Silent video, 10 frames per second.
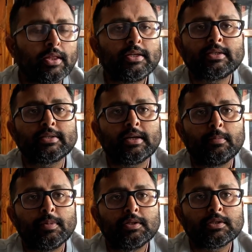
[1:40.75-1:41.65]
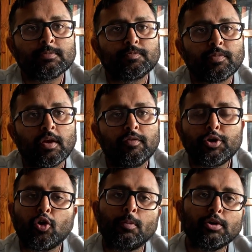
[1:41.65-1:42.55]
are these examples? We'll
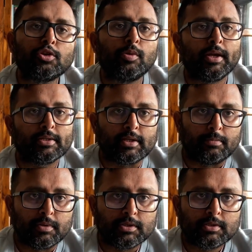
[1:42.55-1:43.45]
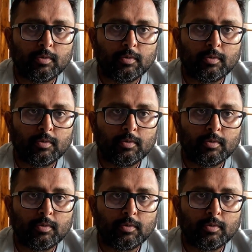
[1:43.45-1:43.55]
talk about three examples.